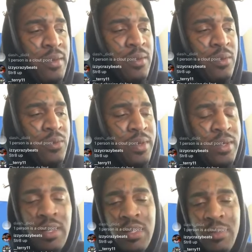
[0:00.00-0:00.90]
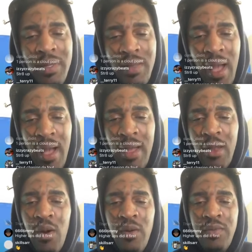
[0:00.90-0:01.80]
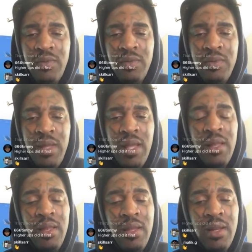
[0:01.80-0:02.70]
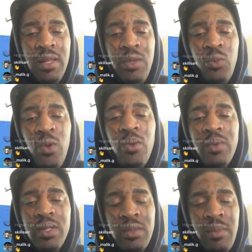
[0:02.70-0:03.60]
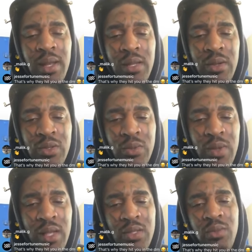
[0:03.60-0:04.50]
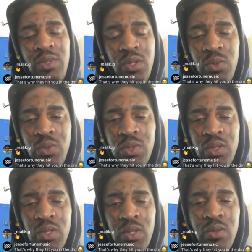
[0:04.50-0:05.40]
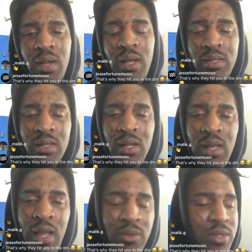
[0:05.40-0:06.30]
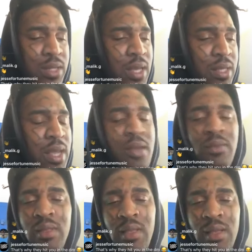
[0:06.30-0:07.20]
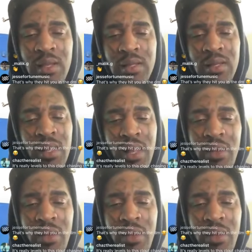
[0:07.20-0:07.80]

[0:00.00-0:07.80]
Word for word: when niggas be dying off, they'll literally work with somebody else who got some juice. On God's a clout chase. Everything is a clout